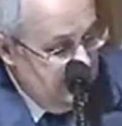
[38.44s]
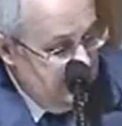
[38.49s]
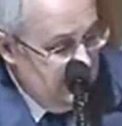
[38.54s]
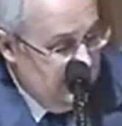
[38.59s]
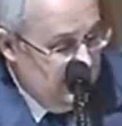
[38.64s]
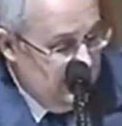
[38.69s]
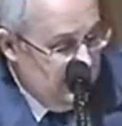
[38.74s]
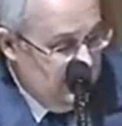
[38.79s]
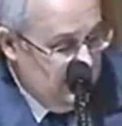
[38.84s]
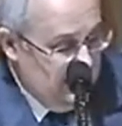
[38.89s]

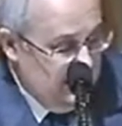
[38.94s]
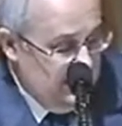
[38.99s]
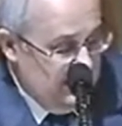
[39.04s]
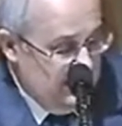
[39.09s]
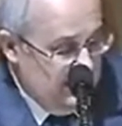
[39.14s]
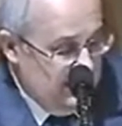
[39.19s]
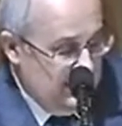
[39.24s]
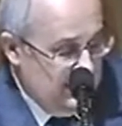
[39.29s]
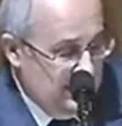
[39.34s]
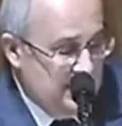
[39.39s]

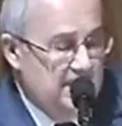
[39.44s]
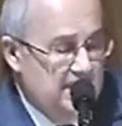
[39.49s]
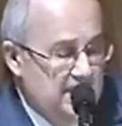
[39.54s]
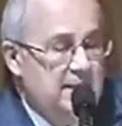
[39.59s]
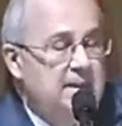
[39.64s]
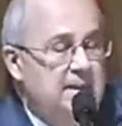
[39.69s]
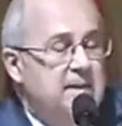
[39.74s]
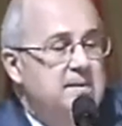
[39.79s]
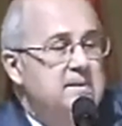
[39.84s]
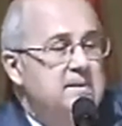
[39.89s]
a
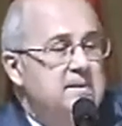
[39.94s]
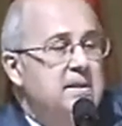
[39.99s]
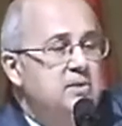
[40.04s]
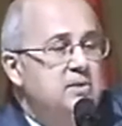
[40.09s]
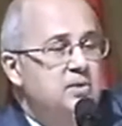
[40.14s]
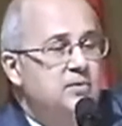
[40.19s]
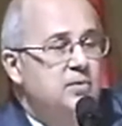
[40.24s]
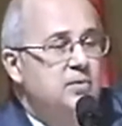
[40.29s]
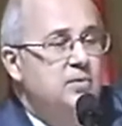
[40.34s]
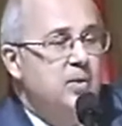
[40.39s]
clear
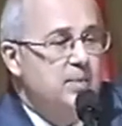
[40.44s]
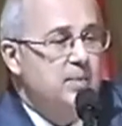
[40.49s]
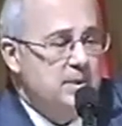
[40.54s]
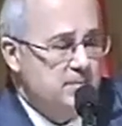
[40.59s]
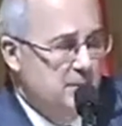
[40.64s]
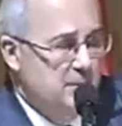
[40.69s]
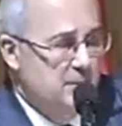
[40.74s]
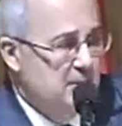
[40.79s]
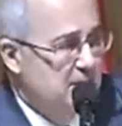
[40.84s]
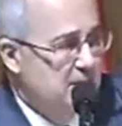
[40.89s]
sense of
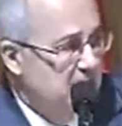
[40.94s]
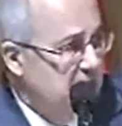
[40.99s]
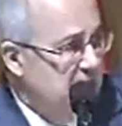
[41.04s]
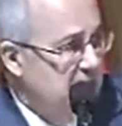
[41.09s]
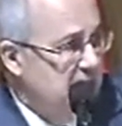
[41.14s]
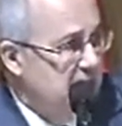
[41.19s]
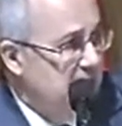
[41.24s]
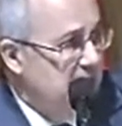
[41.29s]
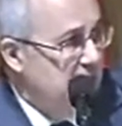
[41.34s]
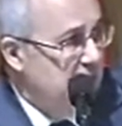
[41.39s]
commitment
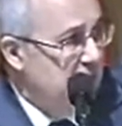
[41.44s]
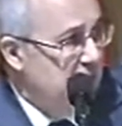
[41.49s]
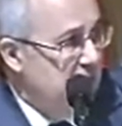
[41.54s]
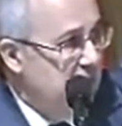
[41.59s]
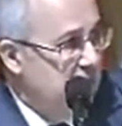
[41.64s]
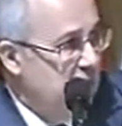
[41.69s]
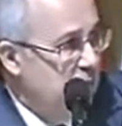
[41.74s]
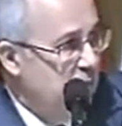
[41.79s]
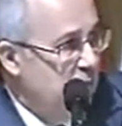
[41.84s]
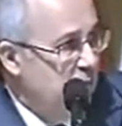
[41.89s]

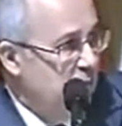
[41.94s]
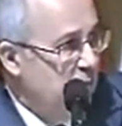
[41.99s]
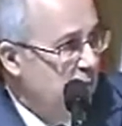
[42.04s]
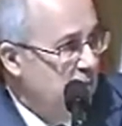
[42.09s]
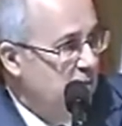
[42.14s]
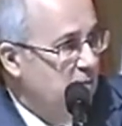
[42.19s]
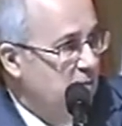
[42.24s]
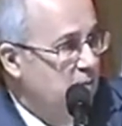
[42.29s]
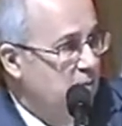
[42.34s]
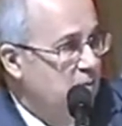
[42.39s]
that we
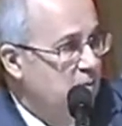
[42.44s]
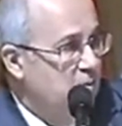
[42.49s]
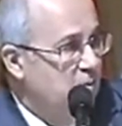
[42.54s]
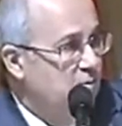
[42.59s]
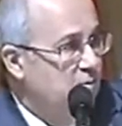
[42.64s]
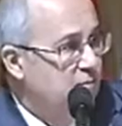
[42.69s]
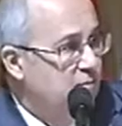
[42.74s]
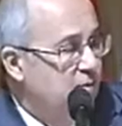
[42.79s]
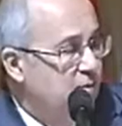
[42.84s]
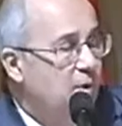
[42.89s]
want to
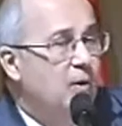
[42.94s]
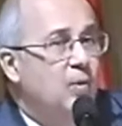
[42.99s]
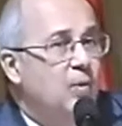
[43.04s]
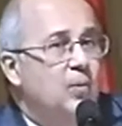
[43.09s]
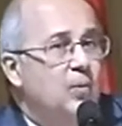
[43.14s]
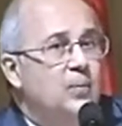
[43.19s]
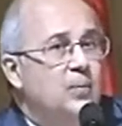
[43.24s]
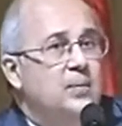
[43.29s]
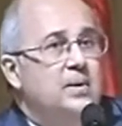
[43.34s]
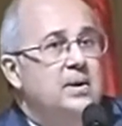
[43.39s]

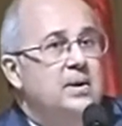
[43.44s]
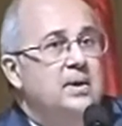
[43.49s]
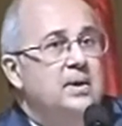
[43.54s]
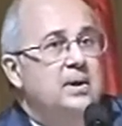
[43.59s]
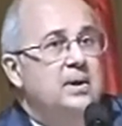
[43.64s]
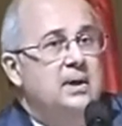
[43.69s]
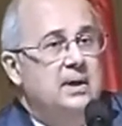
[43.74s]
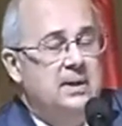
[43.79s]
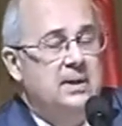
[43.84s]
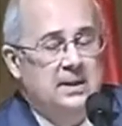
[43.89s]
follow
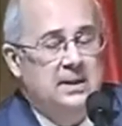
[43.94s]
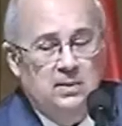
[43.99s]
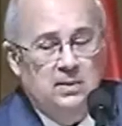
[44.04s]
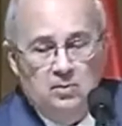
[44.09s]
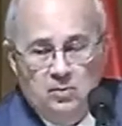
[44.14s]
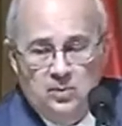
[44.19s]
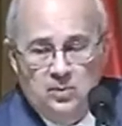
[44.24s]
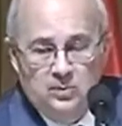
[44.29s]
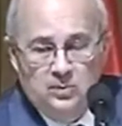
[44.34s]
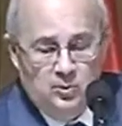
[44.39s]
and that we
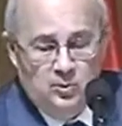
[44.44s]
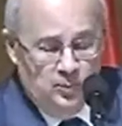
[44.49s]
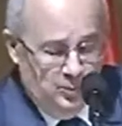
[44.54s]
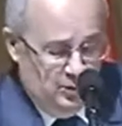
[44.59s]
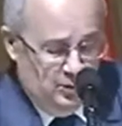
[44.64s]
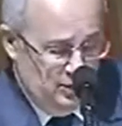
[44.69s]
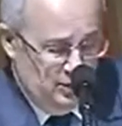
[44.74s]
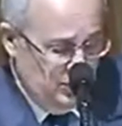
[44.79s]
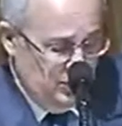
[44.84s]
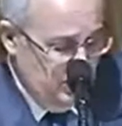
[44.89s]
want to
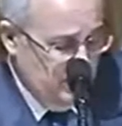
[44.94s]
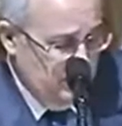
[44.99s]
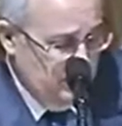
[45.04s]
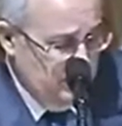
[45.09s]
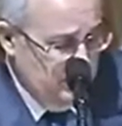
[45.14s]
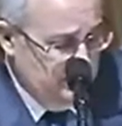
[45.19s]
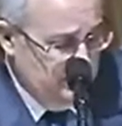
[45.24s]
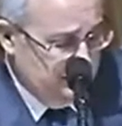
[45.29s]
pursue.